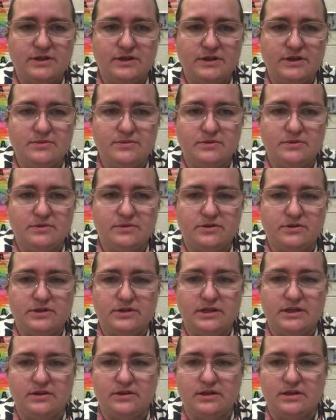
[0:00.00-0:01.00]
You go ahead and
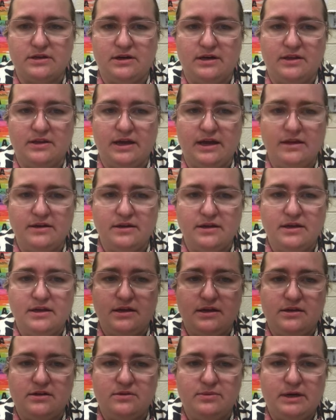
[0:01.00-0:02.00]
click on that.
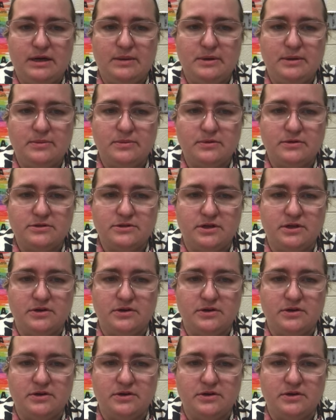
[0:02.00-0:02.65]
And it'll pop up,